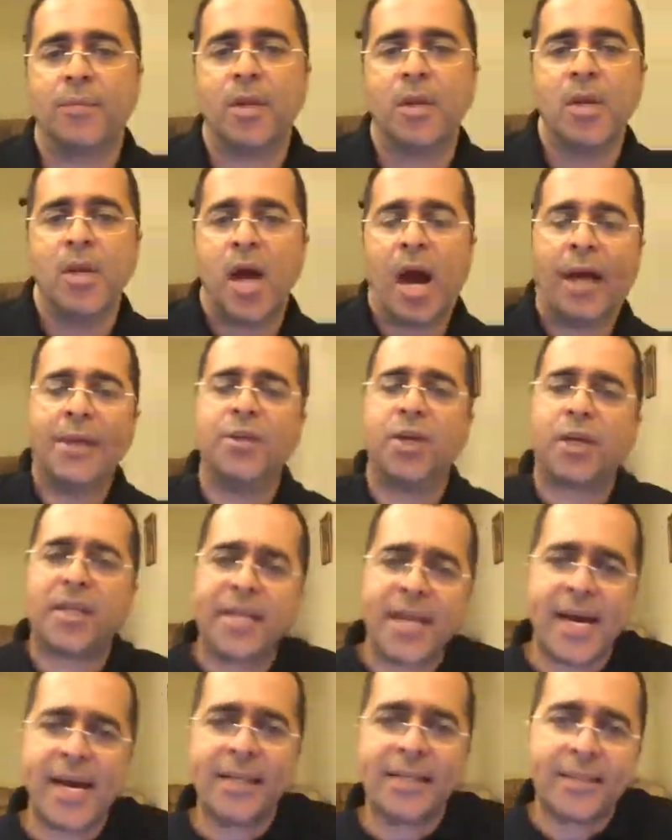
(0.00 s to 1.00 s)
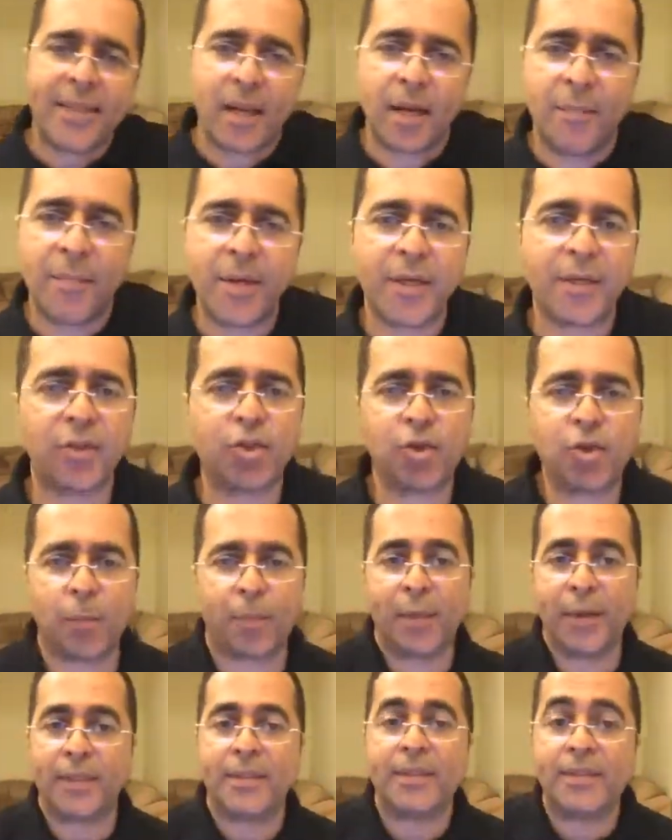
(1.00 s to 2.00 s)
And you can't tell me you're
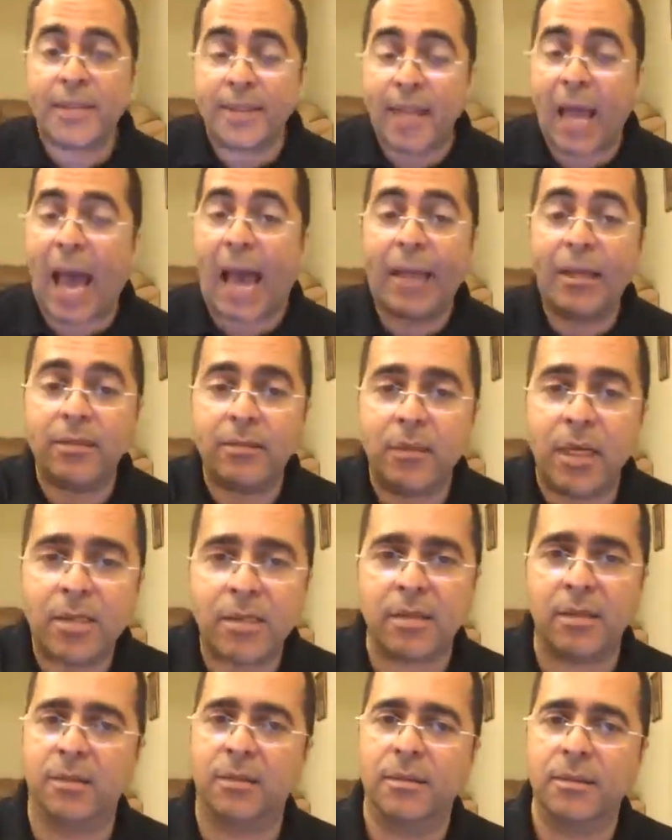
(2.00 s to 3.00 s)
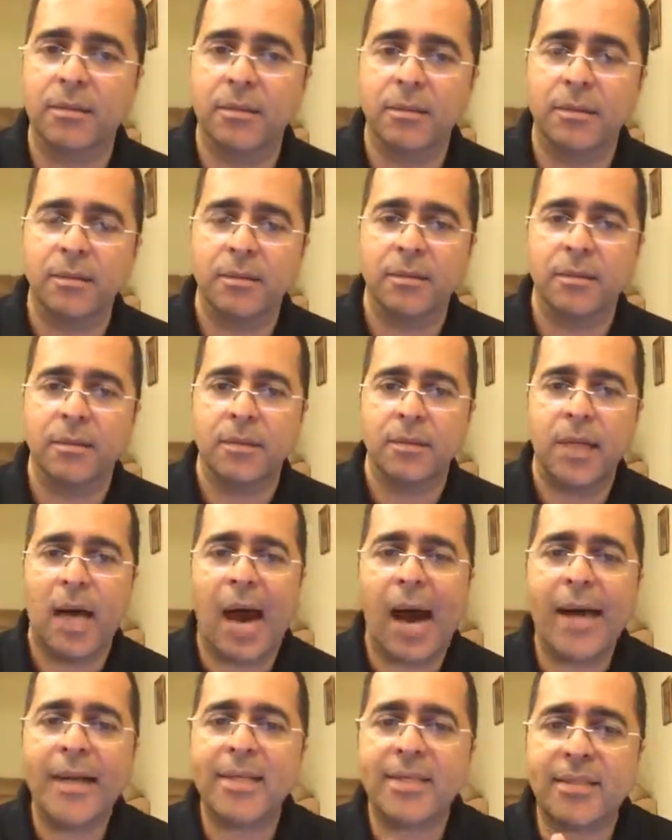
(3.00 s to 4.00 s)
stupid. Listen,
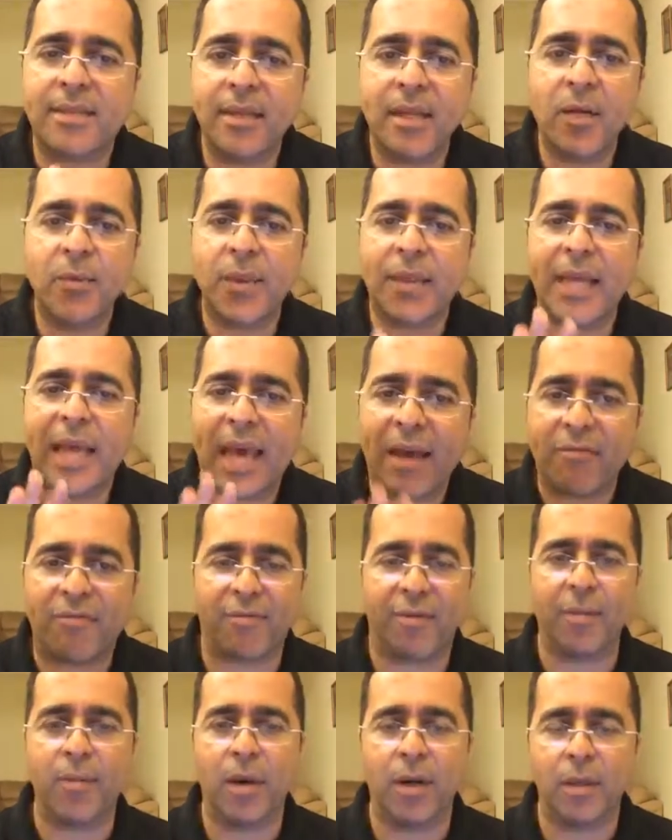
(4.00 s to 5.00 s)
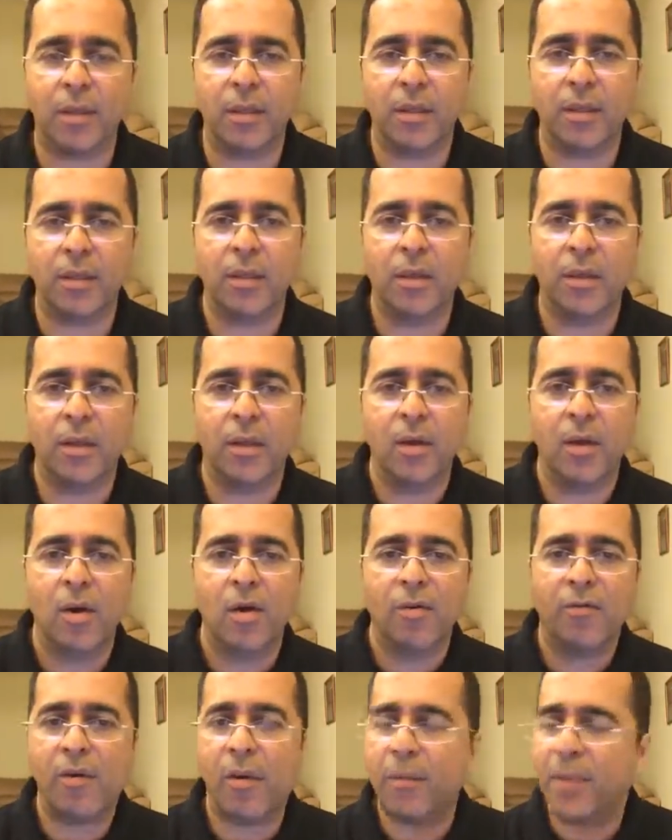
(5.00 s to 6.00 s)
I deal with everybody,
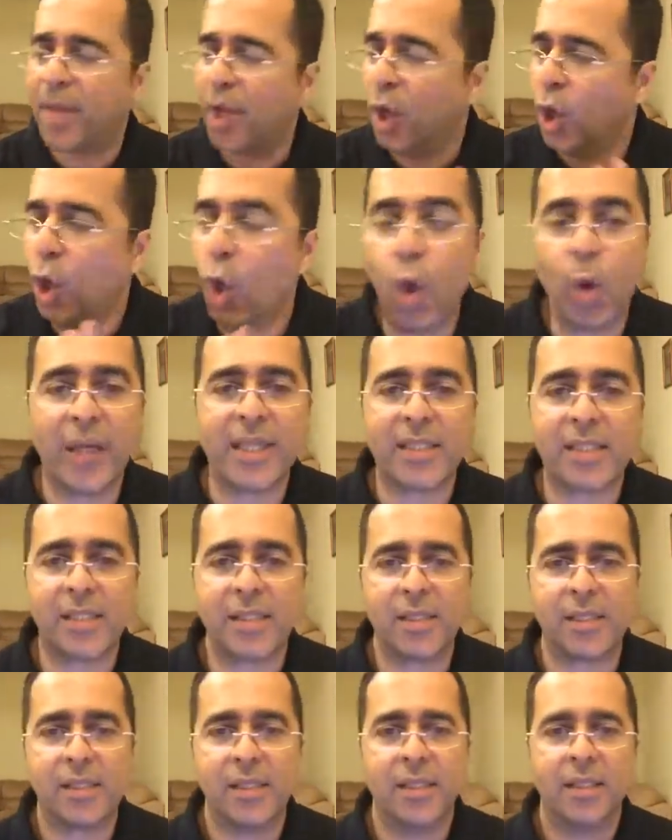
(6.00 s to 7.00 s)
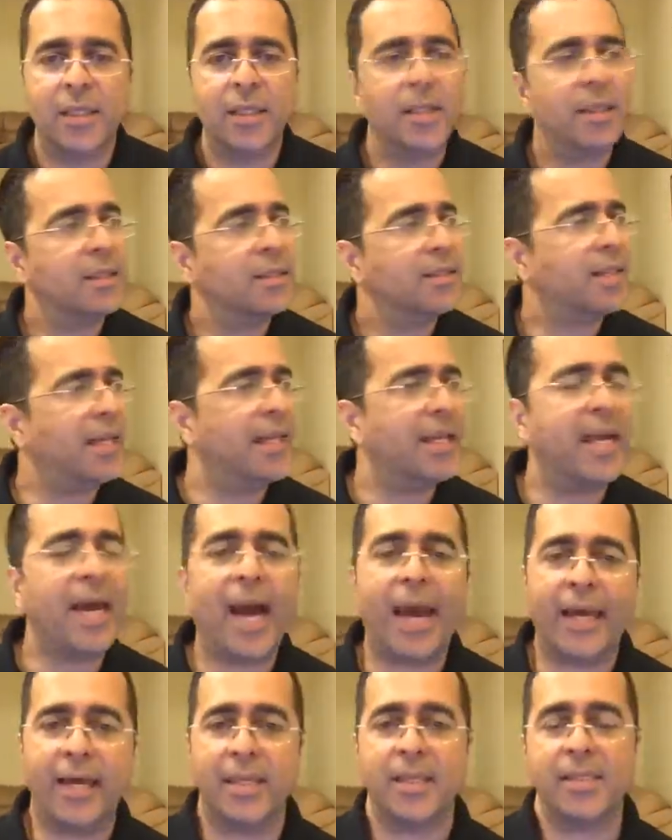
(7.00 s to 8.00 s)
from the lowest to the
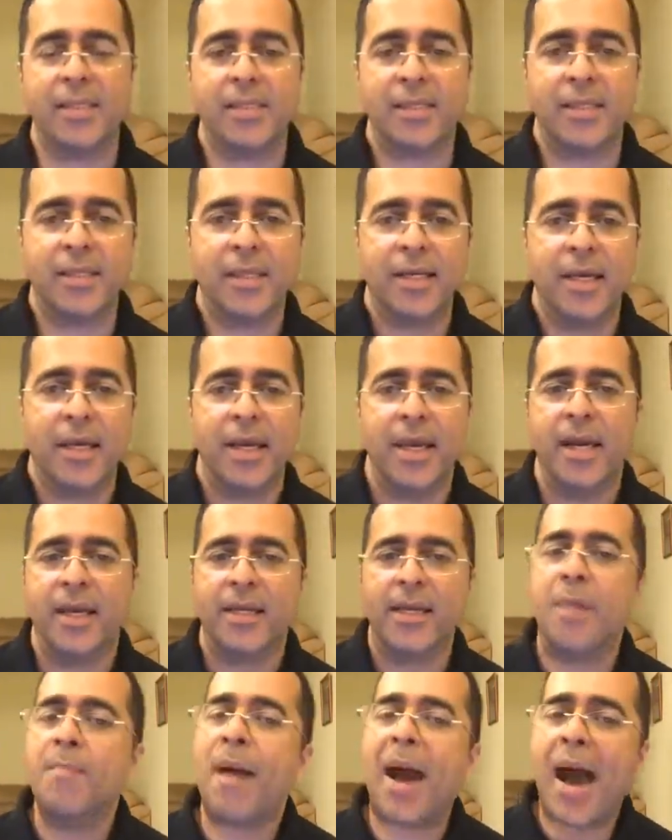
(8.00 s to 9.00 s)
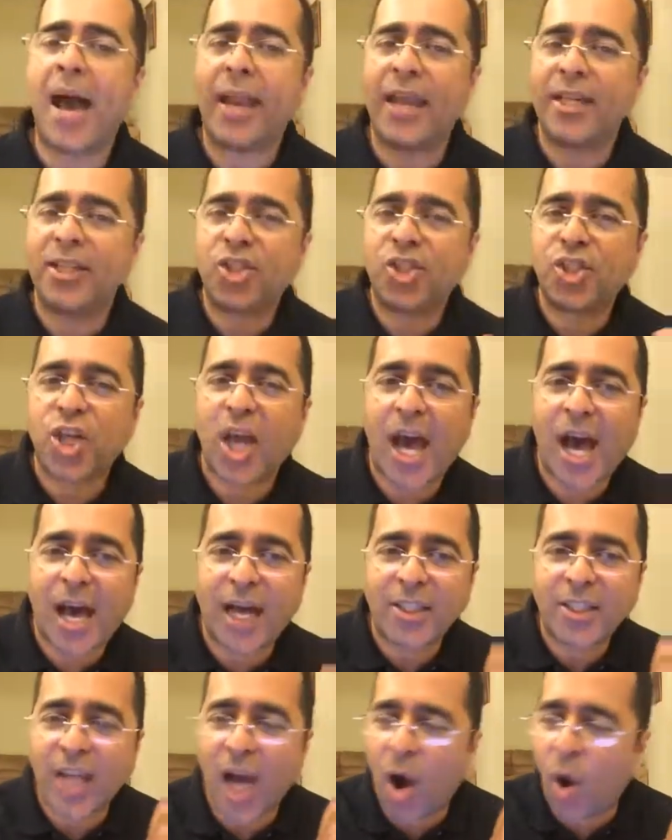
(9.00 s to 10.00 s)
highest. The man in
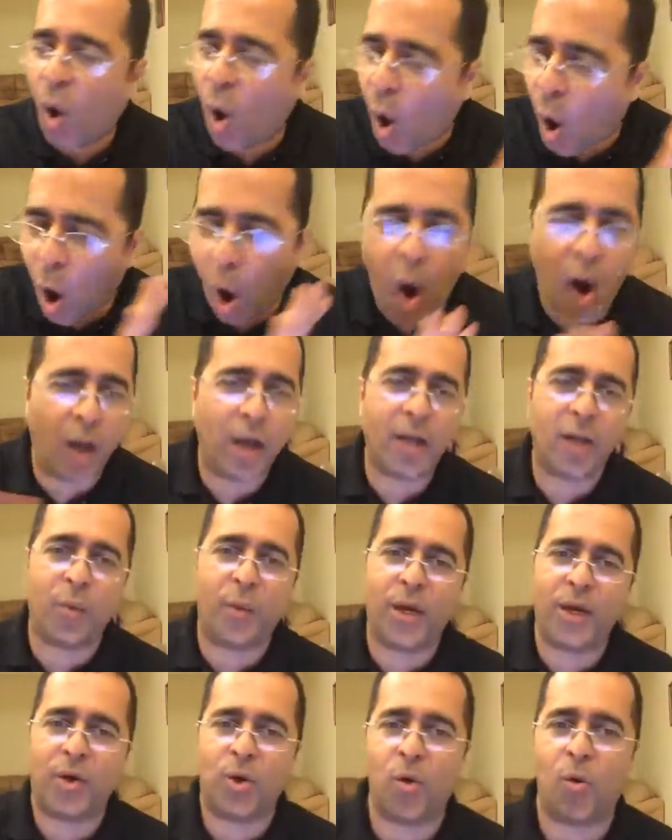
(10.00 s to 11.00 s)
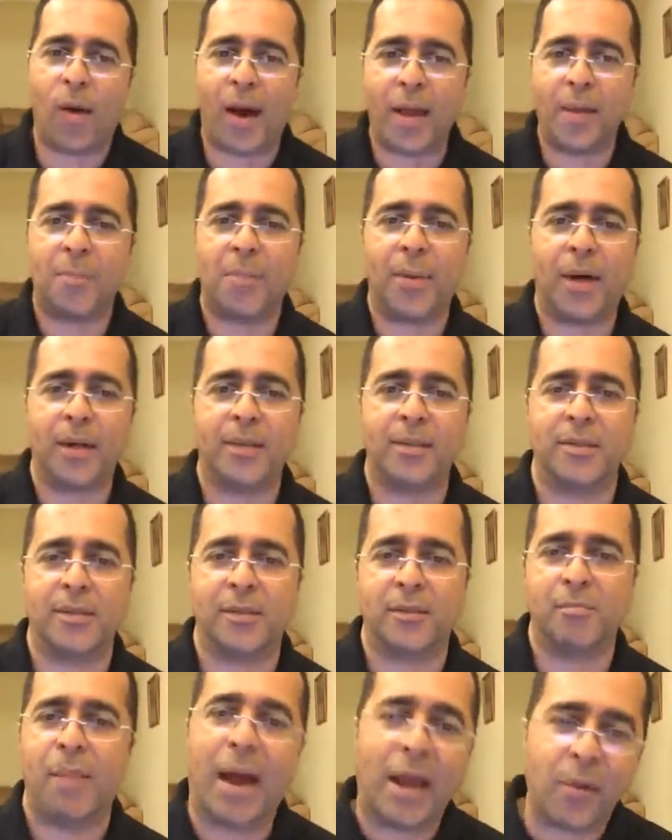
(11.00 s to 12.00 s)
charge of all the window wipers
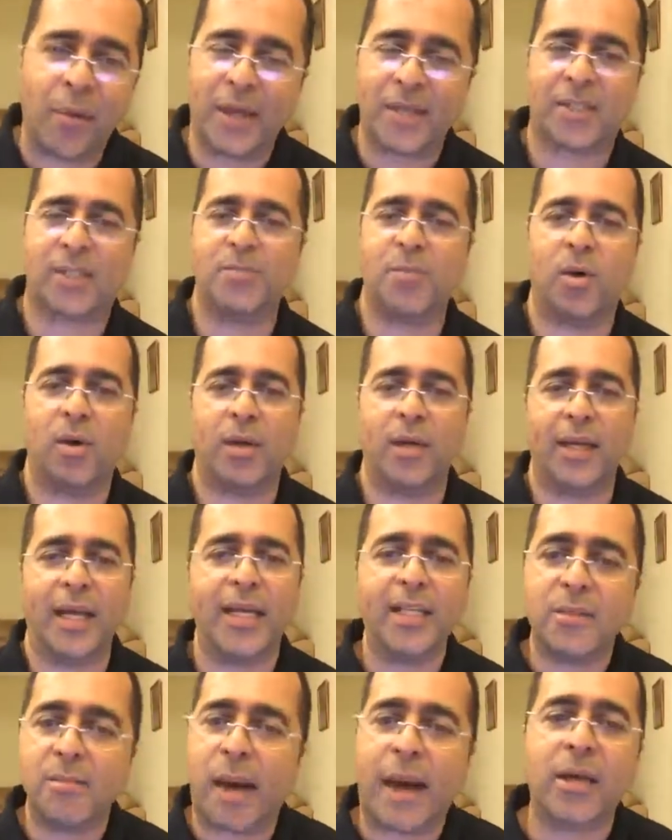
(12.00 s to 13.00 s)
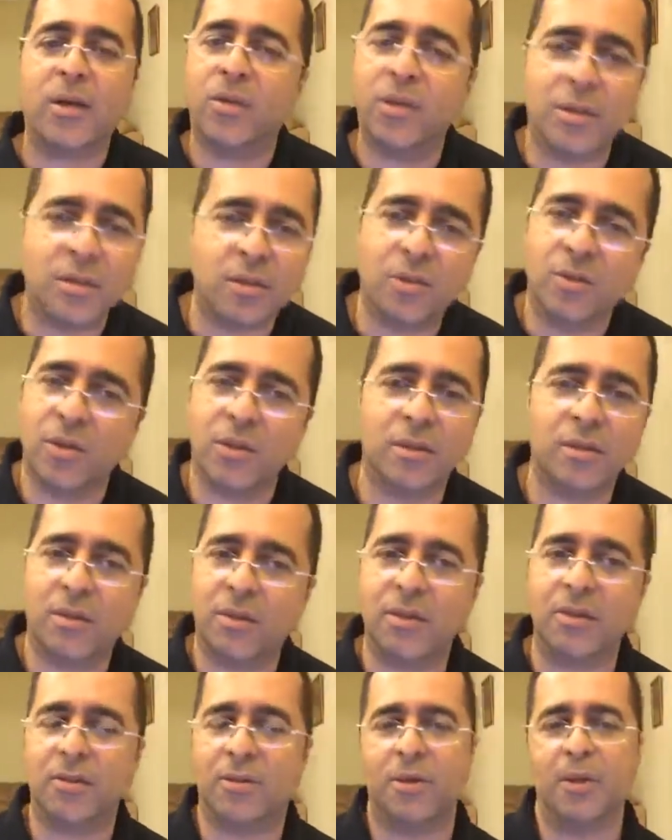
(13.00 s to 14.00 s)
by Westmall is my good
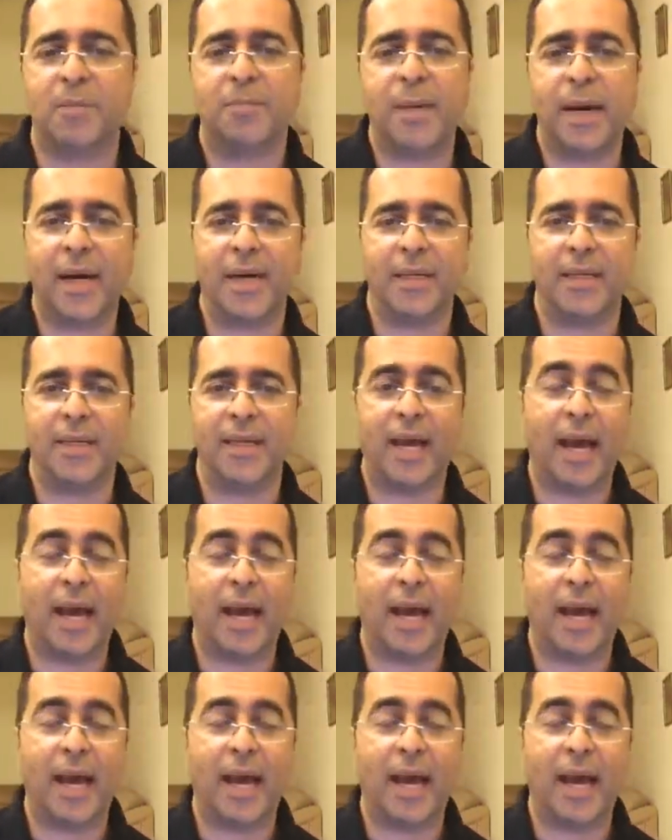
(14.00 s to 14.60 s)
partner. I